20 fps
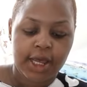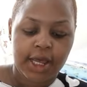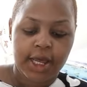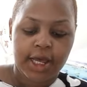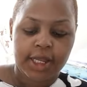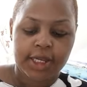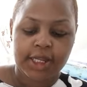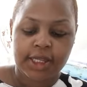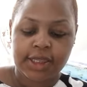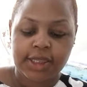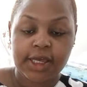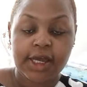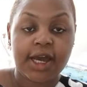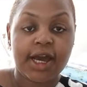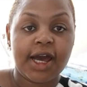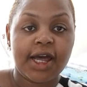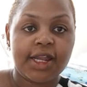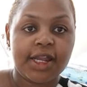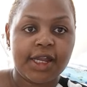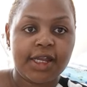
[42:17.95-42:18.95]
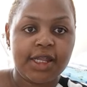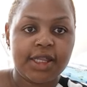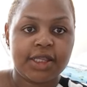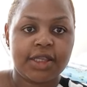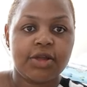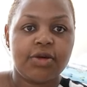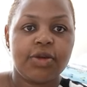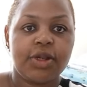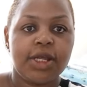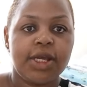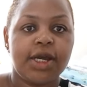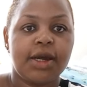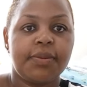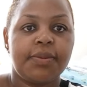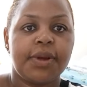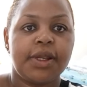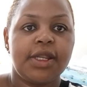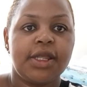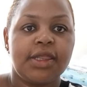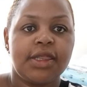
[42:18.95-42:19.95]
and I think Hanan is the only
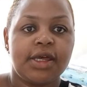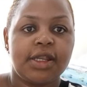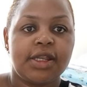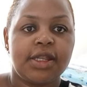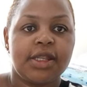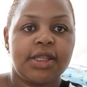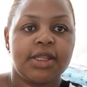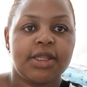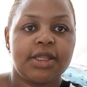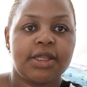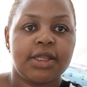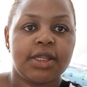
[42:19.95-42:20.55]
company that is